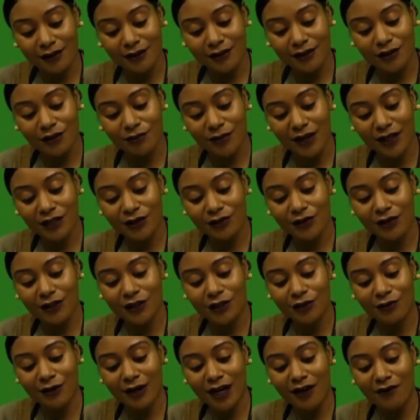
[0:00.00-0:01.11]
So make sure that
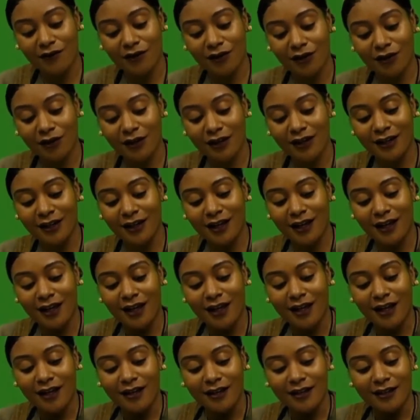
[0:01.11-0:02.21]
you have on
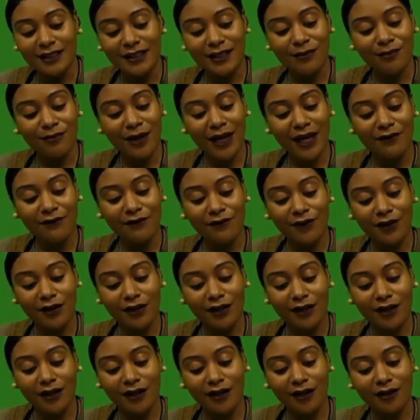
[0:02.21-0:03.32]
some paint
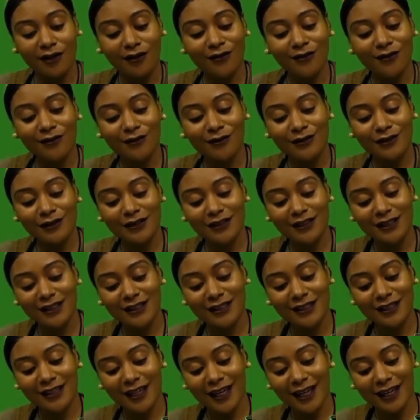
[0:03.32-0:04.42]
friendly clothes just
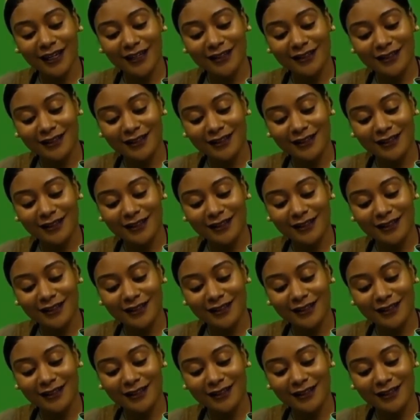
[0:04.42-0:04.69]
in case